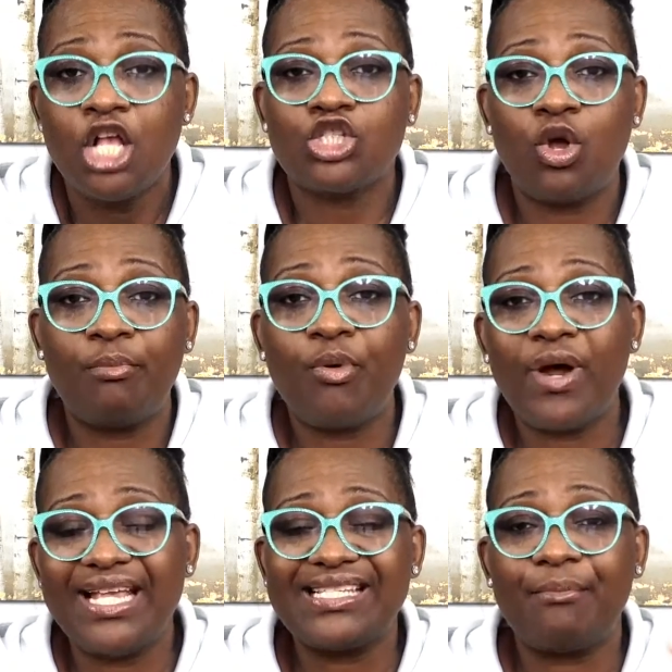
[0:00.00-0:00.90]
So
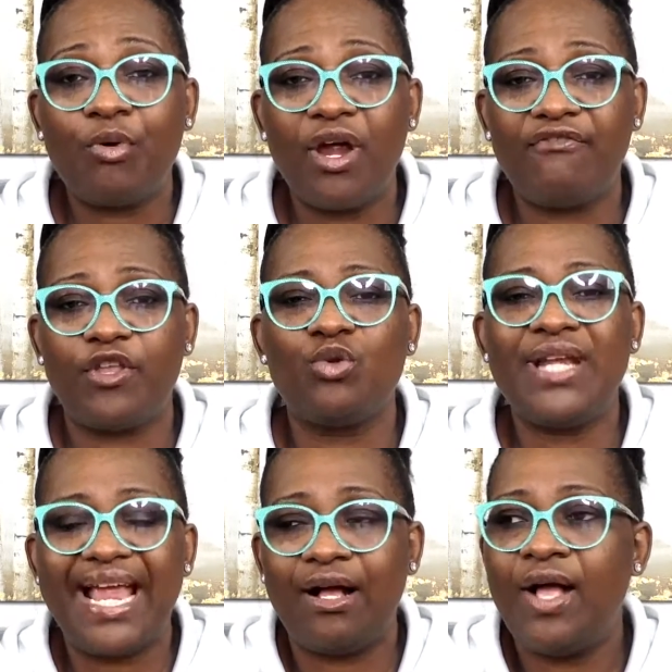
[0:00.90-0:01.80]
it's important for you
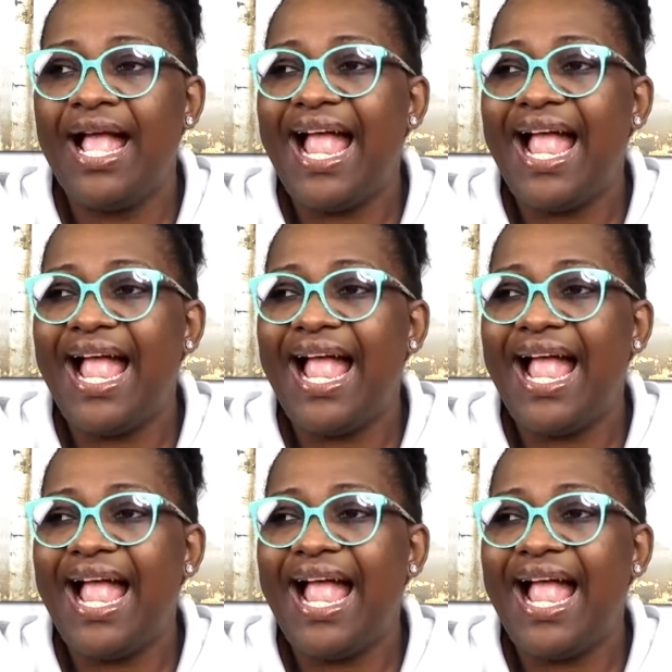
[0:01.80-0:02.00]
now,